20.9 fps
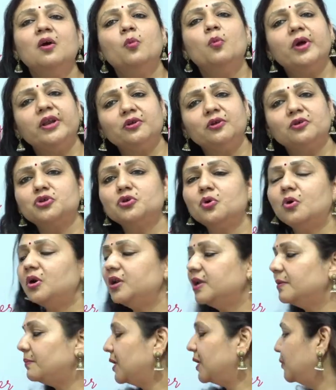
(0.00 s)
where you're
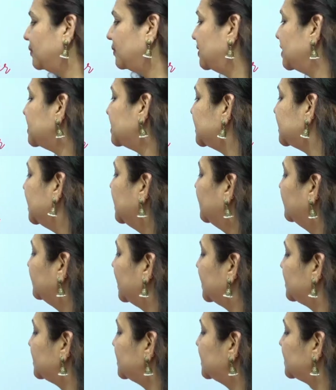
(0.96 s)
told about this,
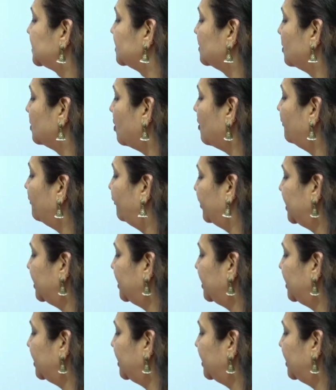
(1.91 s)
that is of